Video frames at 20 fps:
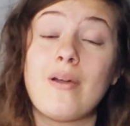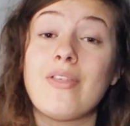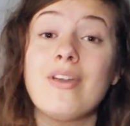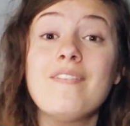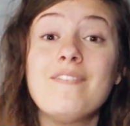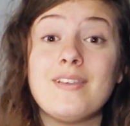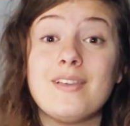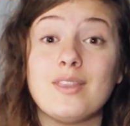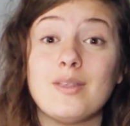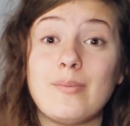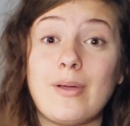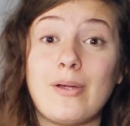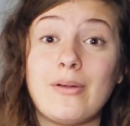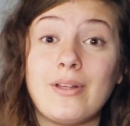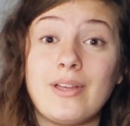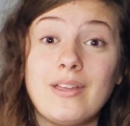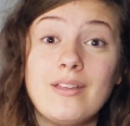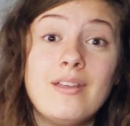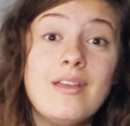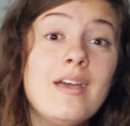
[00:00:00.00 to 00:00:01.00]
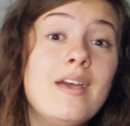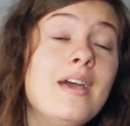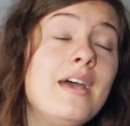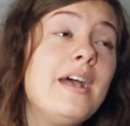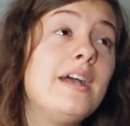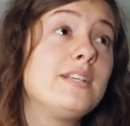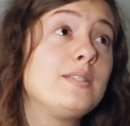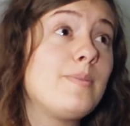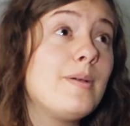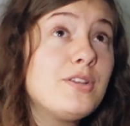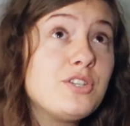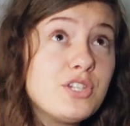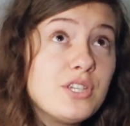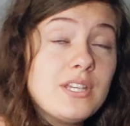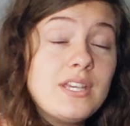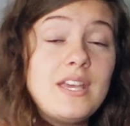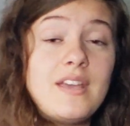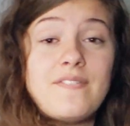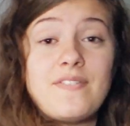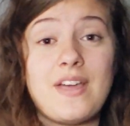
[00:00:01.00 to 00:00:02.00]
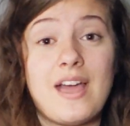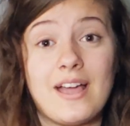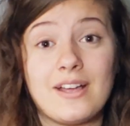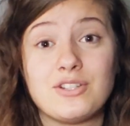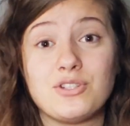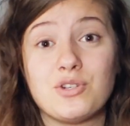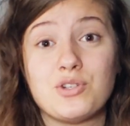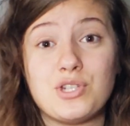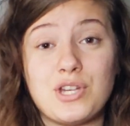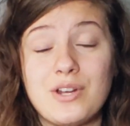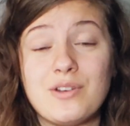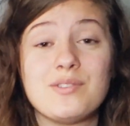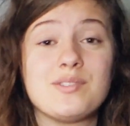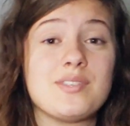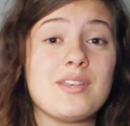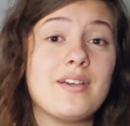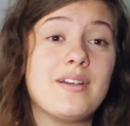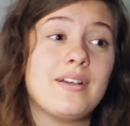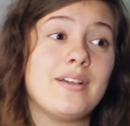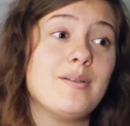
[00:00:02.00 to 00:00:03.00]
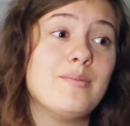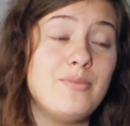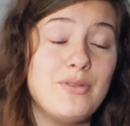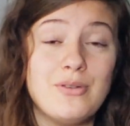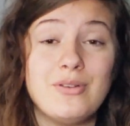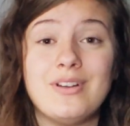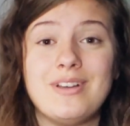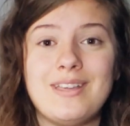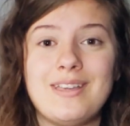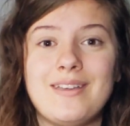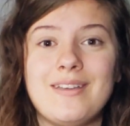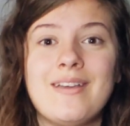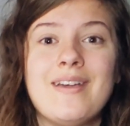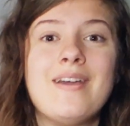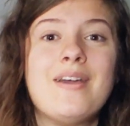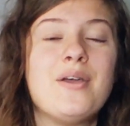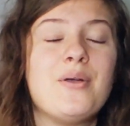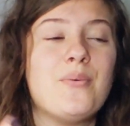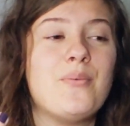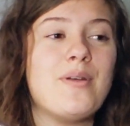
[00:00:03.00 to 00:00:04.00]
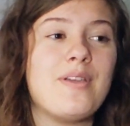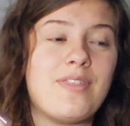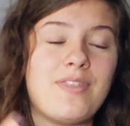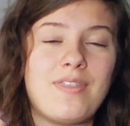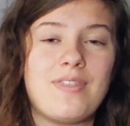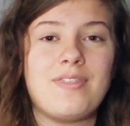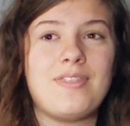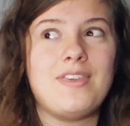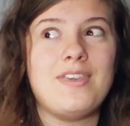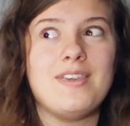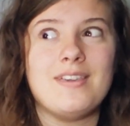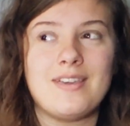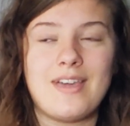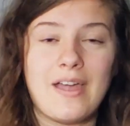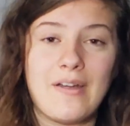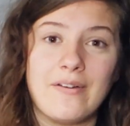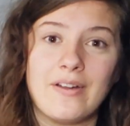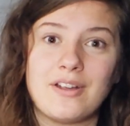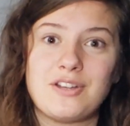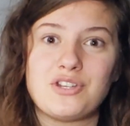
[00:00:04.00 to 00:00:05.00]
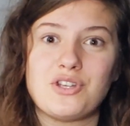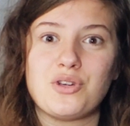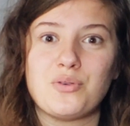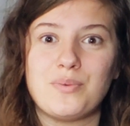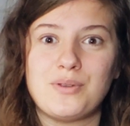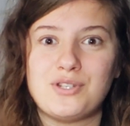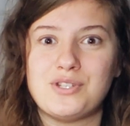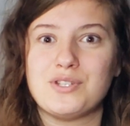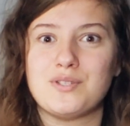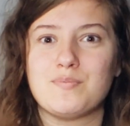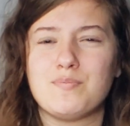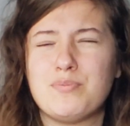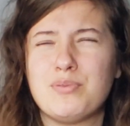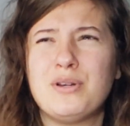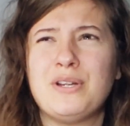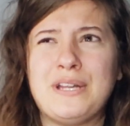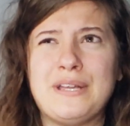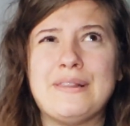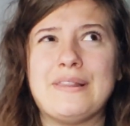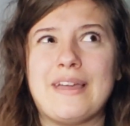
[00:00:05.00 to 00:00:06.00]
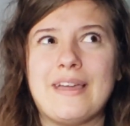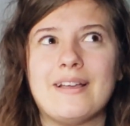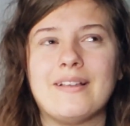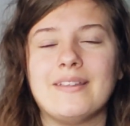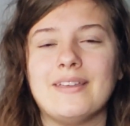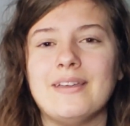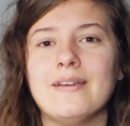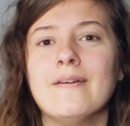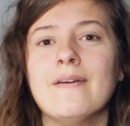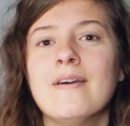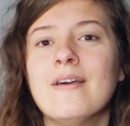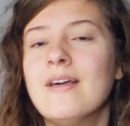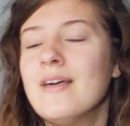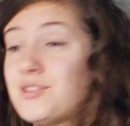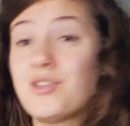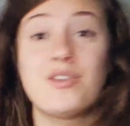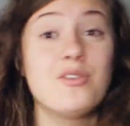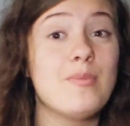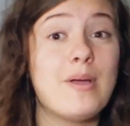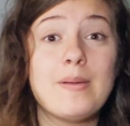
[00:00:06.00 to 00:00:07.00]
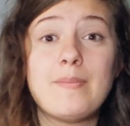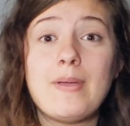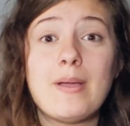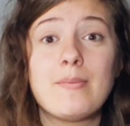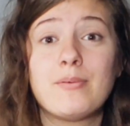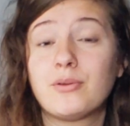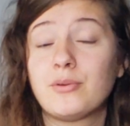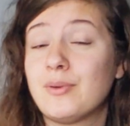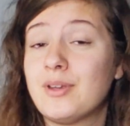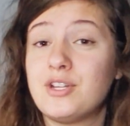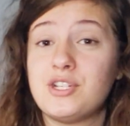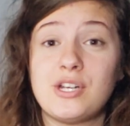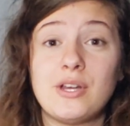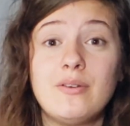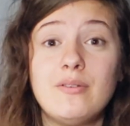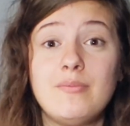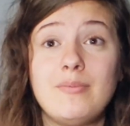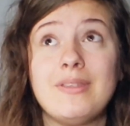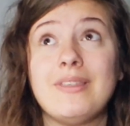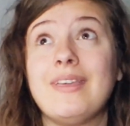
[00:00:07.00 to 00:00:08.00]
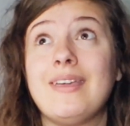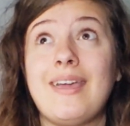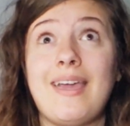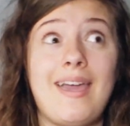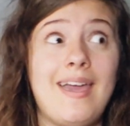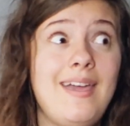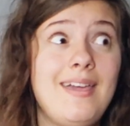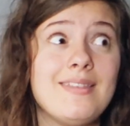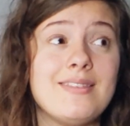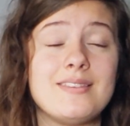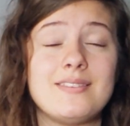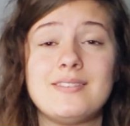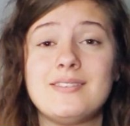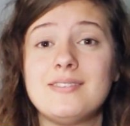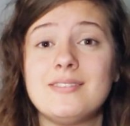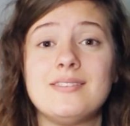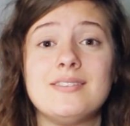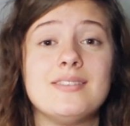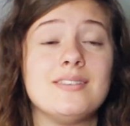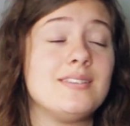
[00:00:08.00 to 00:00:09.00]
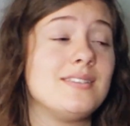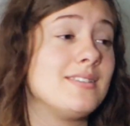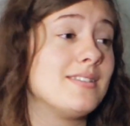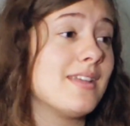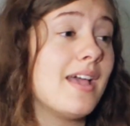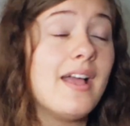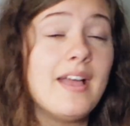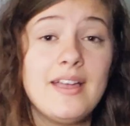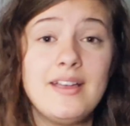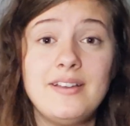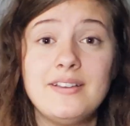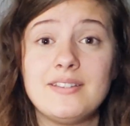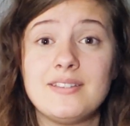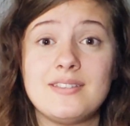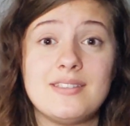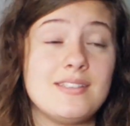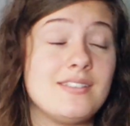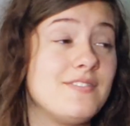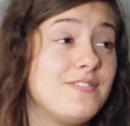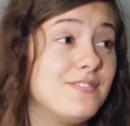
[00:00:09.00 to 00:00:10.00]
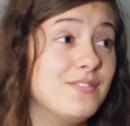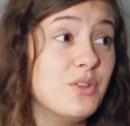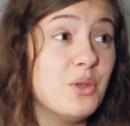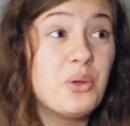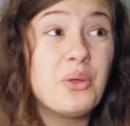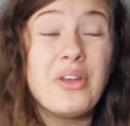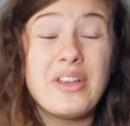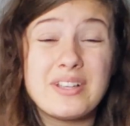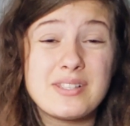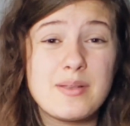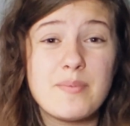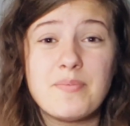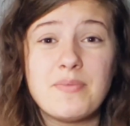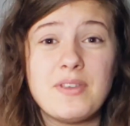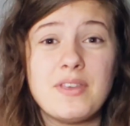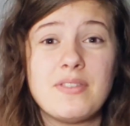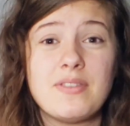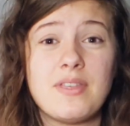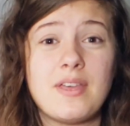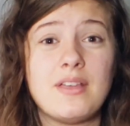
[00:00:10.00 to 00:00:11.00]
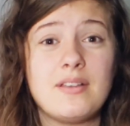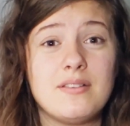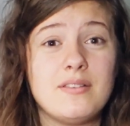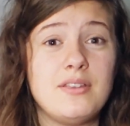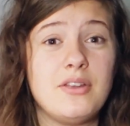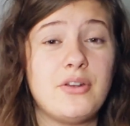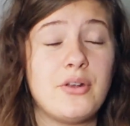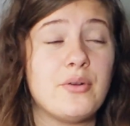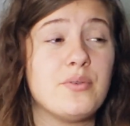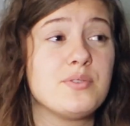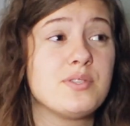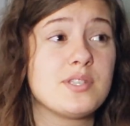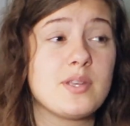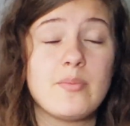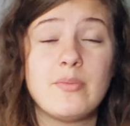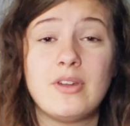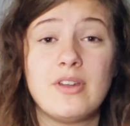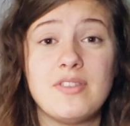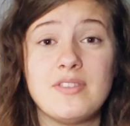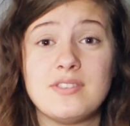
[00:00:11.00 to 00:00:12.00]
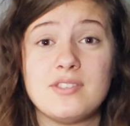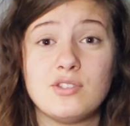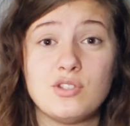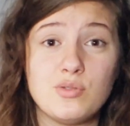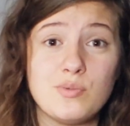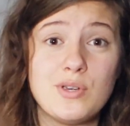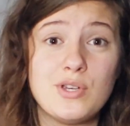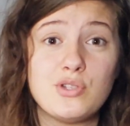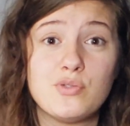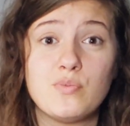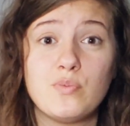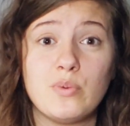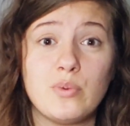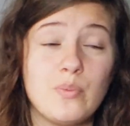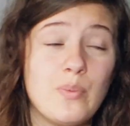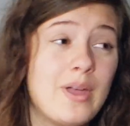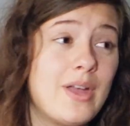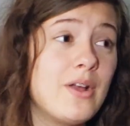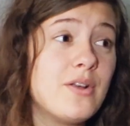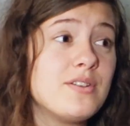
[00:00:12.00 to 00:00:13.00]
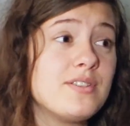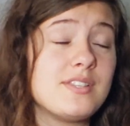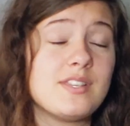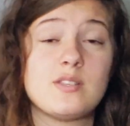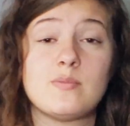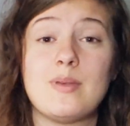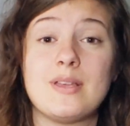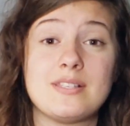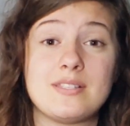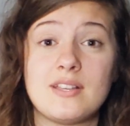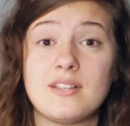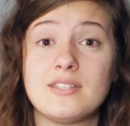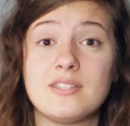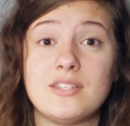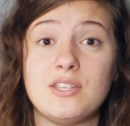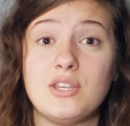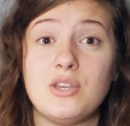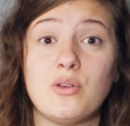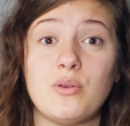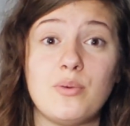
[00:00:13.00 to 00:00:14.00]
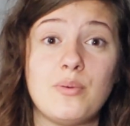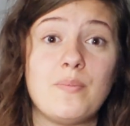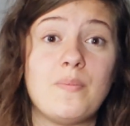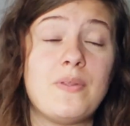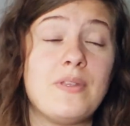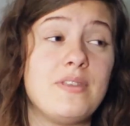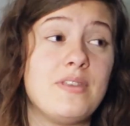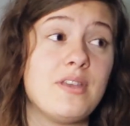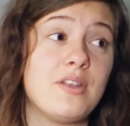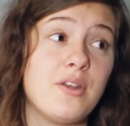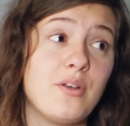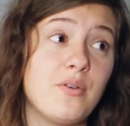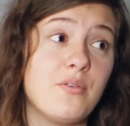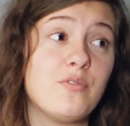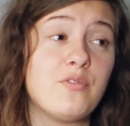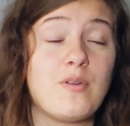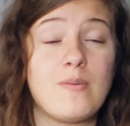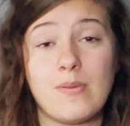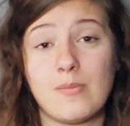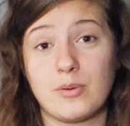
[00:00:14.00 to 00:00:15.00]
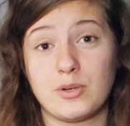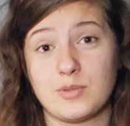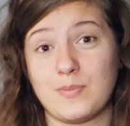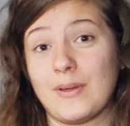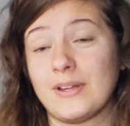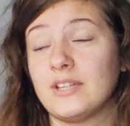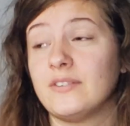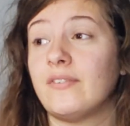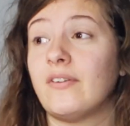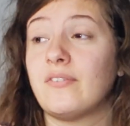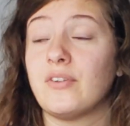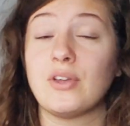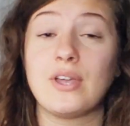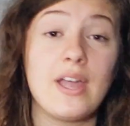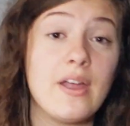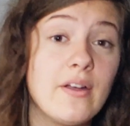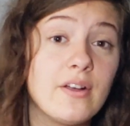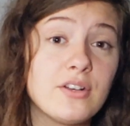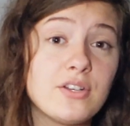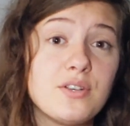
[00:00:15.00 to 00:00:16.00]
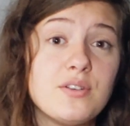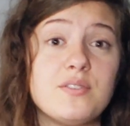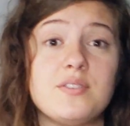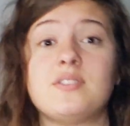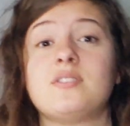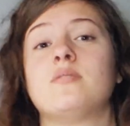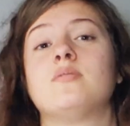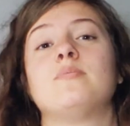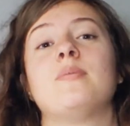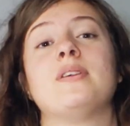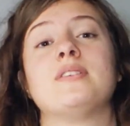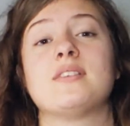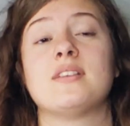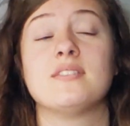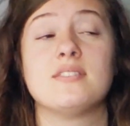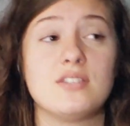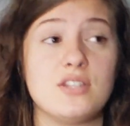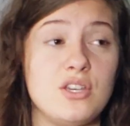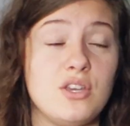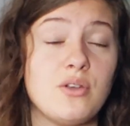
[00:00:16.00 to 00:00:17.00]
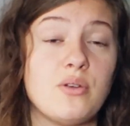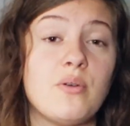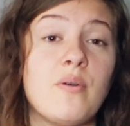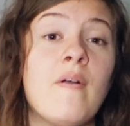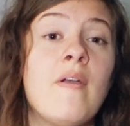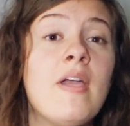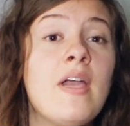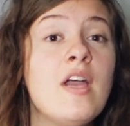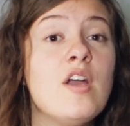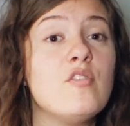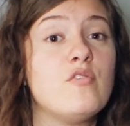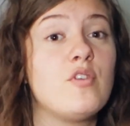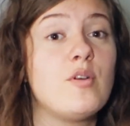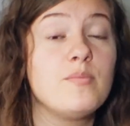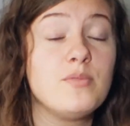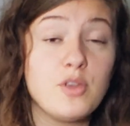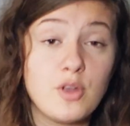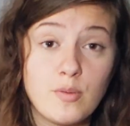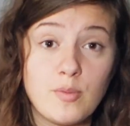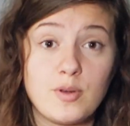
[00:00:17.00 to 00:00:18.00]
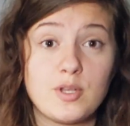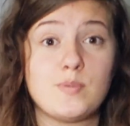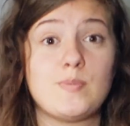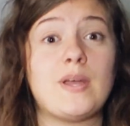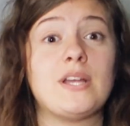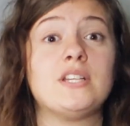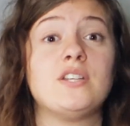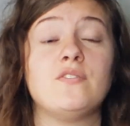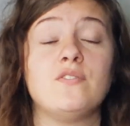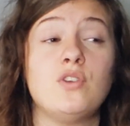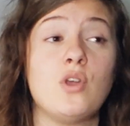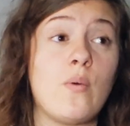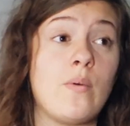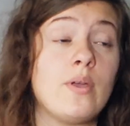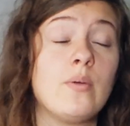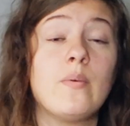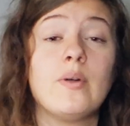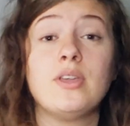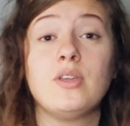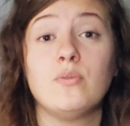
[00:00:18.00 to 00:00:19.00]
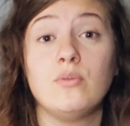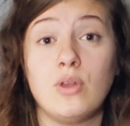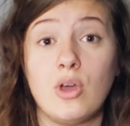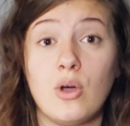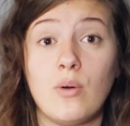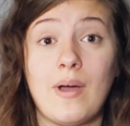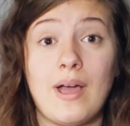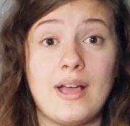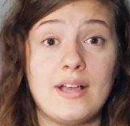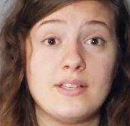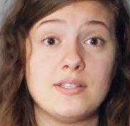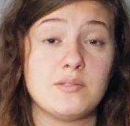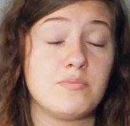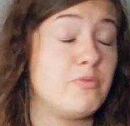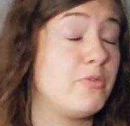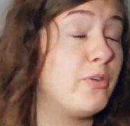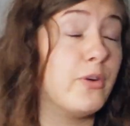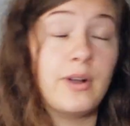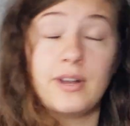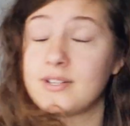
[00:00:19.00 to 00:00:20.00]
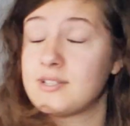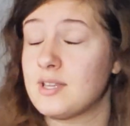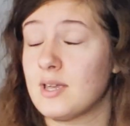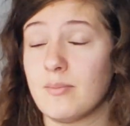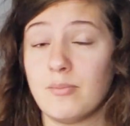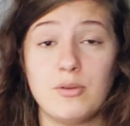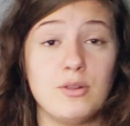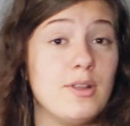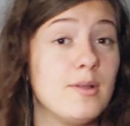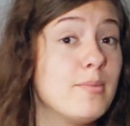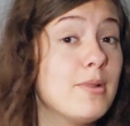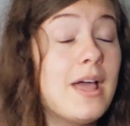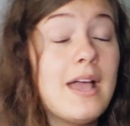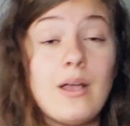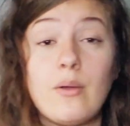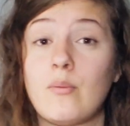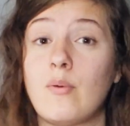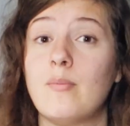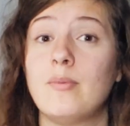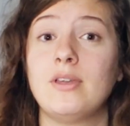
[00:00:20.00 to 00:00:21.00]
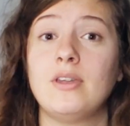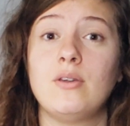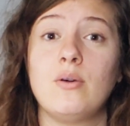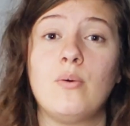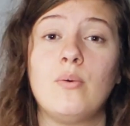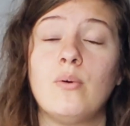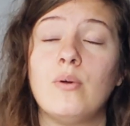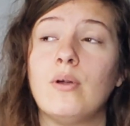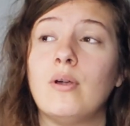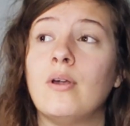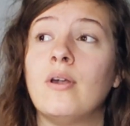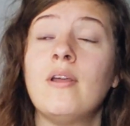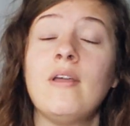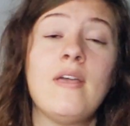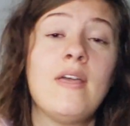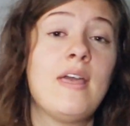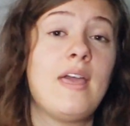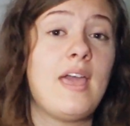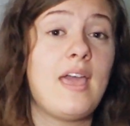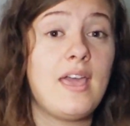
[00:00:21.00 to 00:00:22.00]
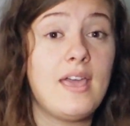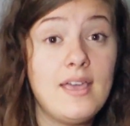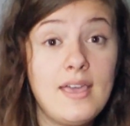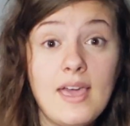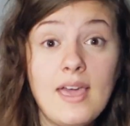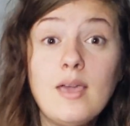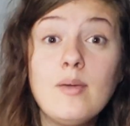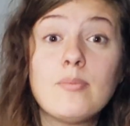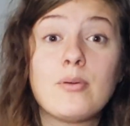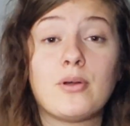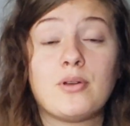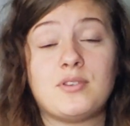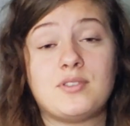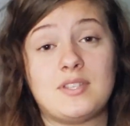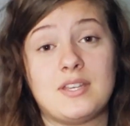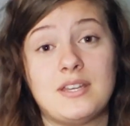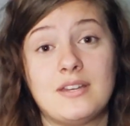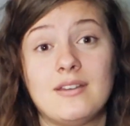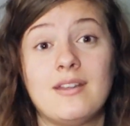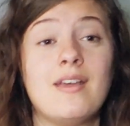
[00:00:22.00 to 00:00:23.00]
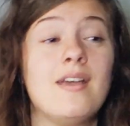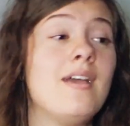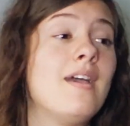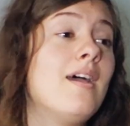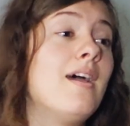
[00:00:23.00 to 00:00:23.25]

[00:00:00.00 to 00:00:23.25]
how they feel about it. Especially if the actor shares a community with the character, which is pretty likely. So you might be able to reach out and be like, hey, this is the design. Does this look like something that, you know, someone in this situation would wear? Does this make sense to you, you know, from the perspective of your character? Does this make sense to you from your perspective, knowing what you know as, for example, a black woman or a gay person,